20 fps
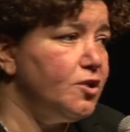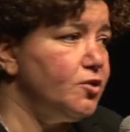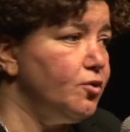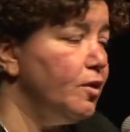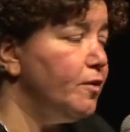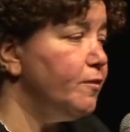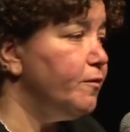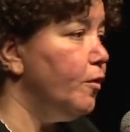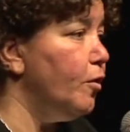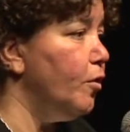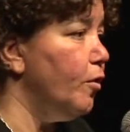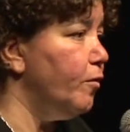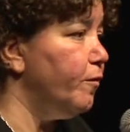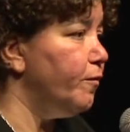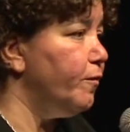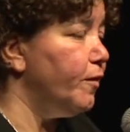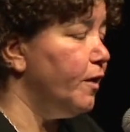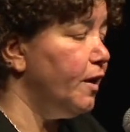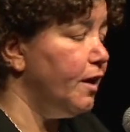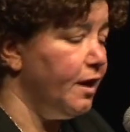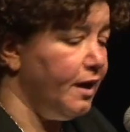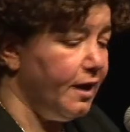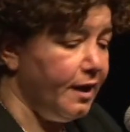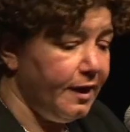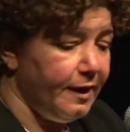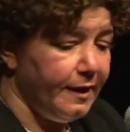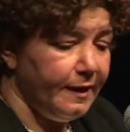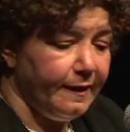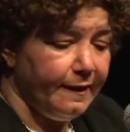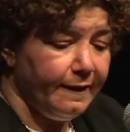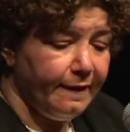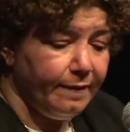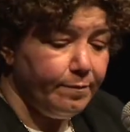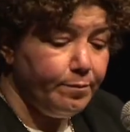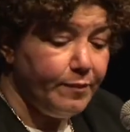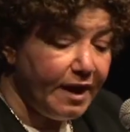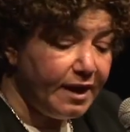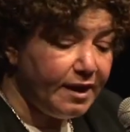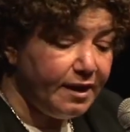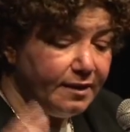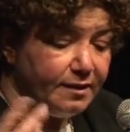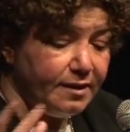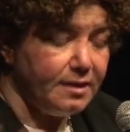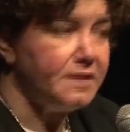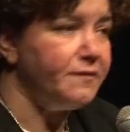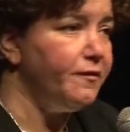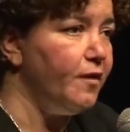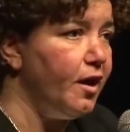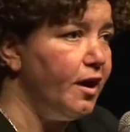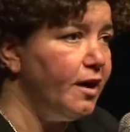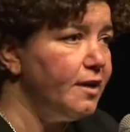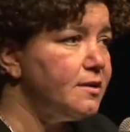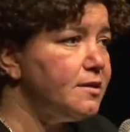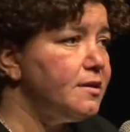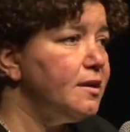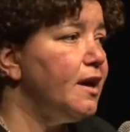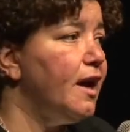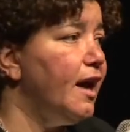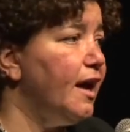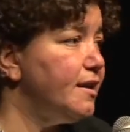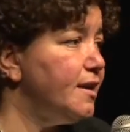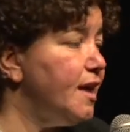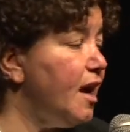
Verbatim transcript: to involve uh, men in this fight and